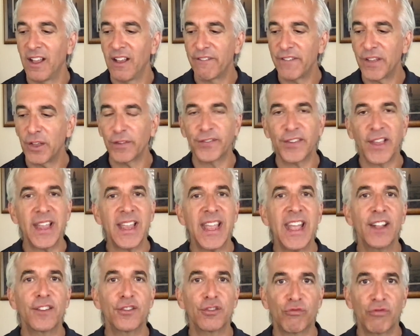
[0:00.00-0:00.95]
feels like
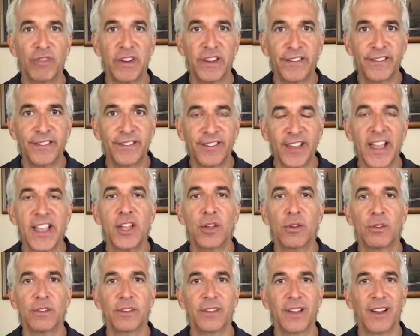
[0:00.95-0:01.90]
it's
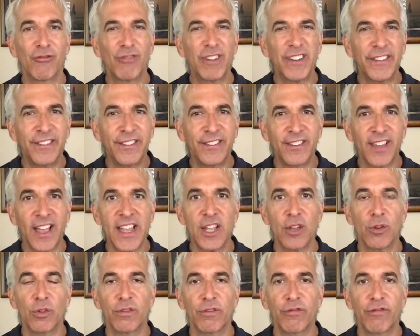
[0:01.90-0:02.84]

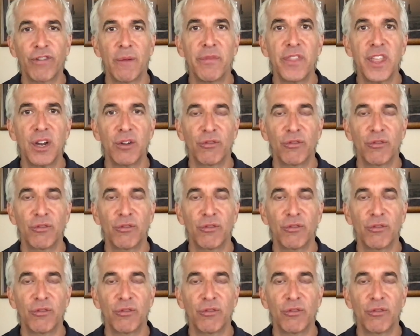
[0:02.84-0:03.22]
recycled from the